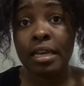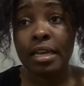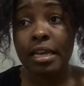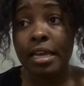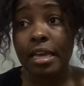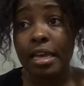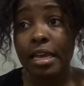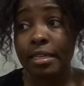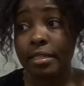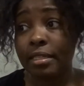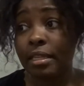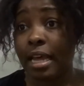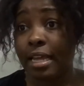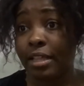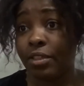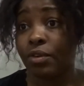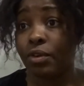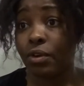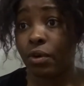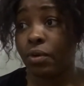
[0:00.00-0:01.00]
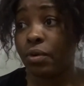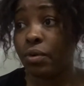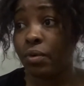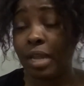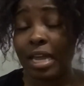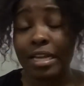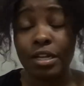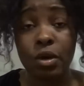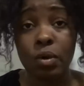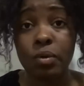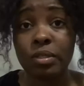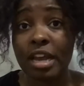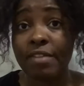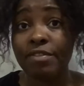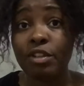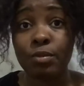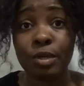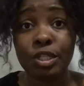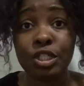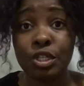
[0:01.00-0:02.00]
is like the girl who like goes after
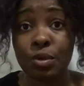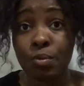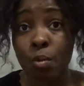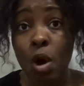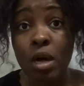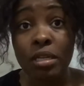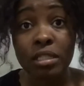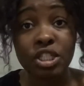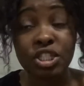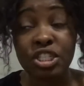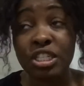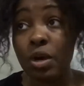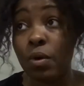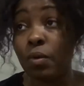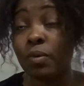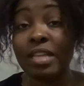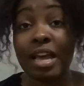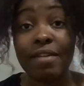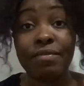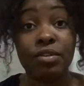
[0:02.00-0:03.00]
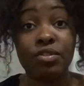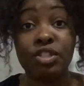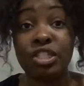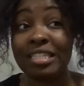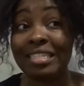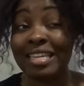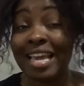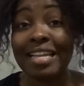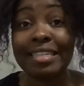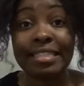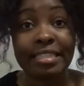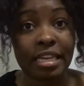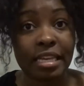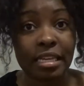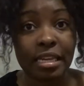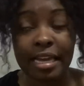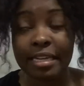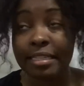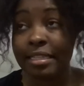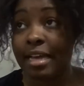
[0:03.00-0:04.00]
what she wants she goes after she gets it
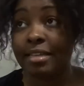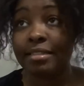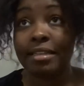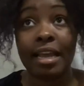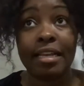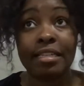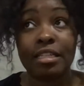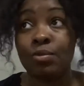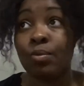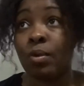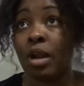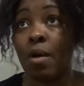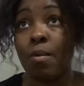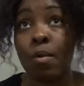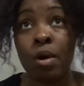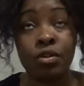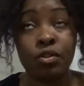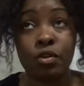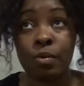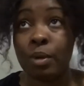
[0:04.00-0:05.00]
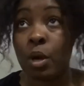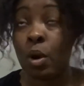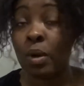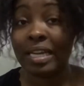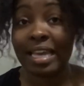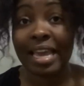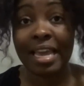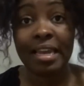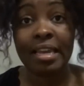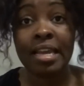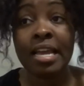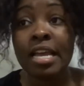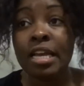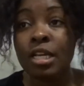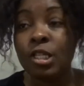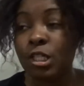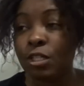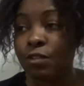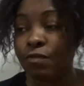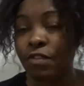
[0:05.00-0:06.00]
like that's nice is what i want so i'm going to get it
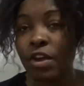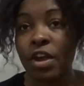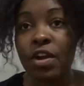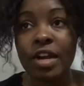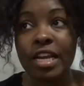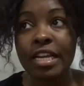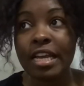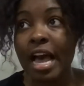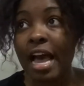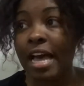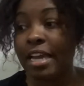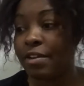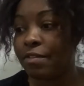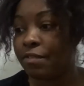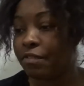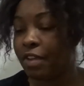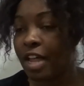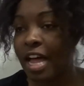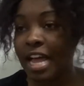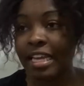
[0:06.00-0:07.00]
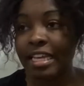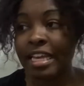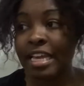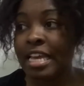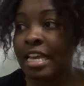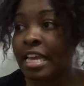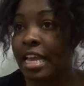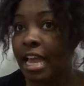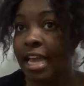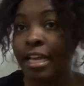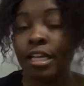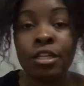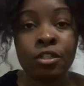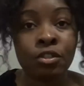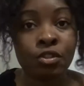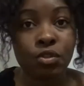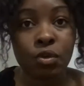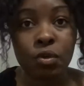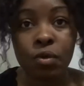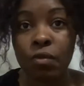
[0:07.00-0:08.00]
she's very kind of like in
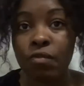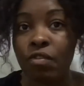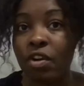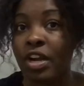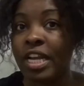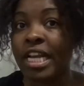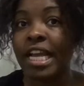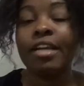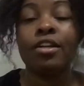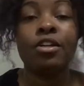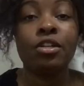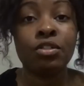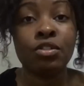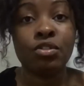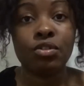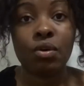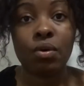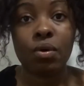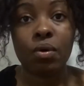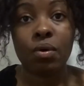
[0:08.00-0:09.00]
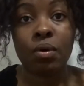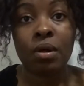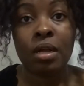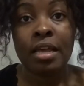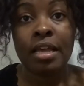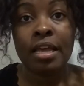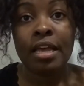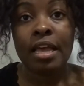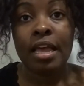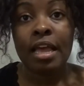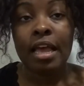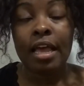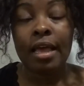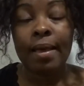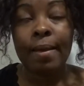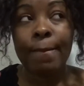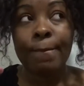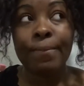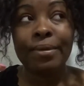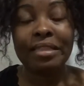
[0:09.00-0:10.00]
control very in control
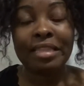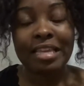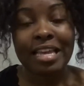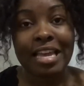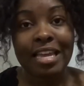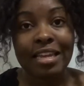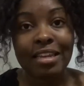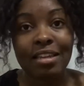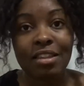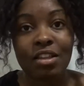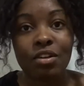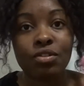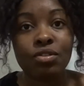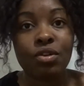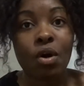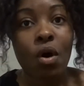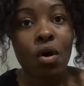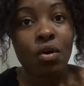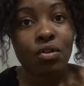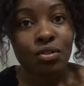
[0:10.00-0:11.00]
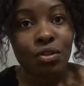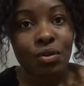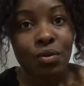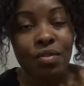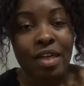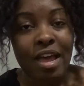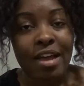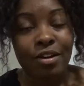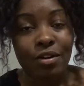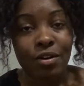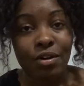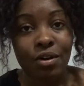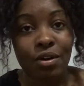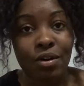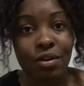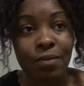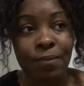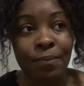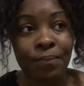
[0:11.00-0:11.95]
but then there's also that girl